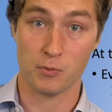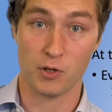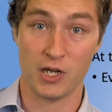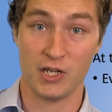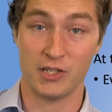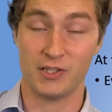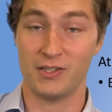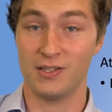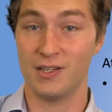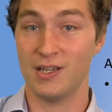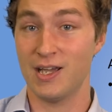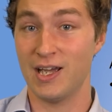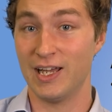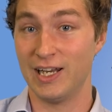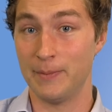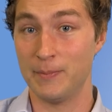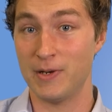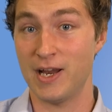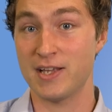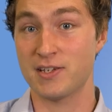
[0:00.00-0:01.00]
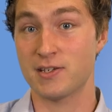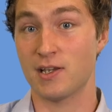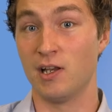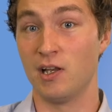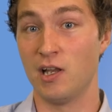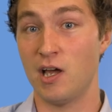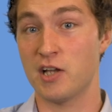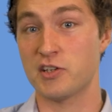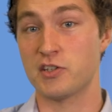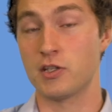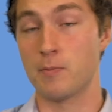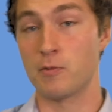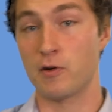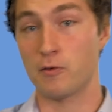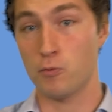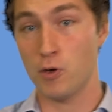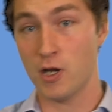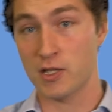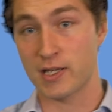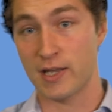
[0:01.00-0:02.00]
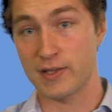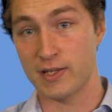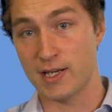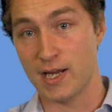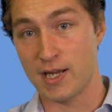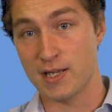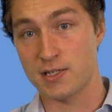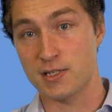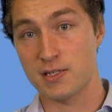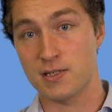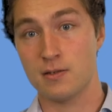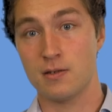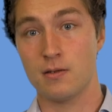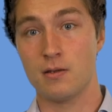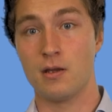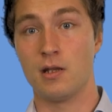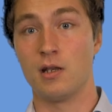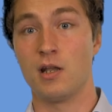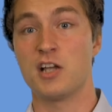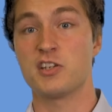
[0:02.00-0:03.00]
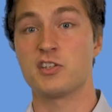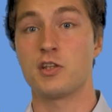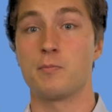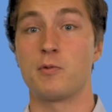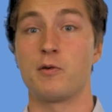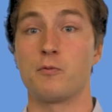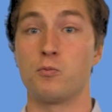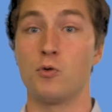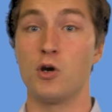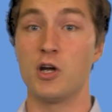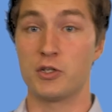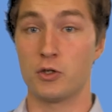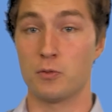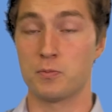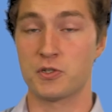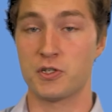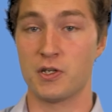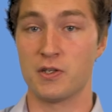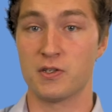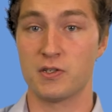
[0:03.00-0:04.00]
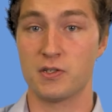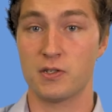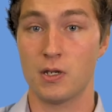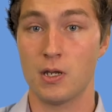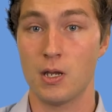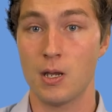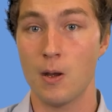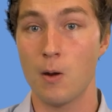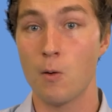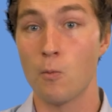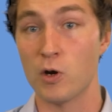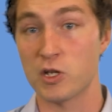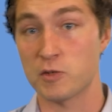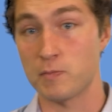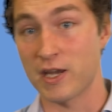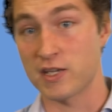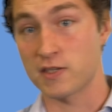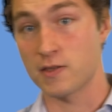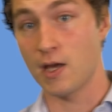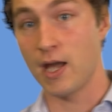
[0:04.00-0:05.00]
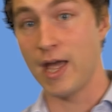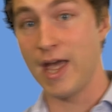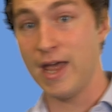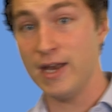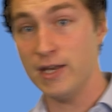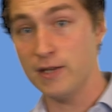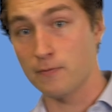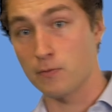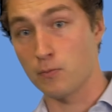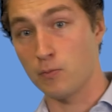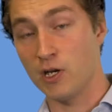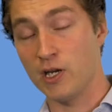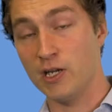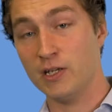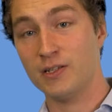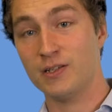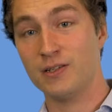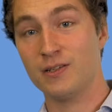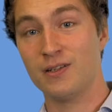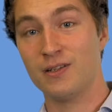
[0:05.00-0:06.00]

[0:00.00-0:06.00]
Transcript: word eliminates a large number of word candidates, a large number of word options, which makes the end of the word